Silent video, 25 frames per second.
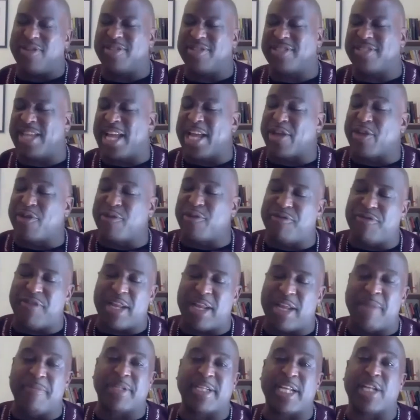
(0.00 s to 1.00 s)
thank you for that.
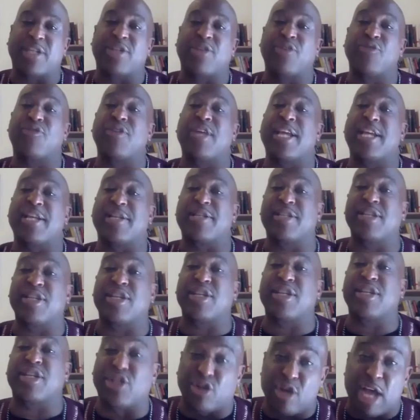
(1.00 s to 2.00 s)
Let me say two things,
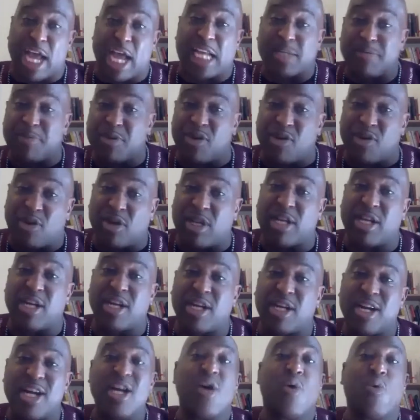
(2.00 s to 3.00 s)
because you asked me earlier,
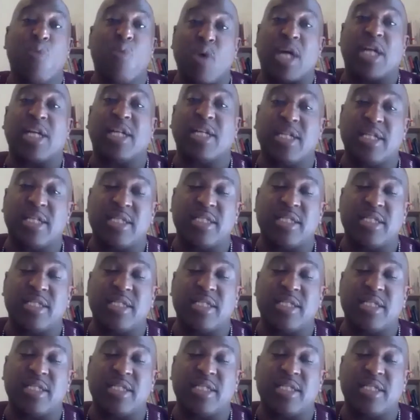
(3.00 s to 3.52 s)
what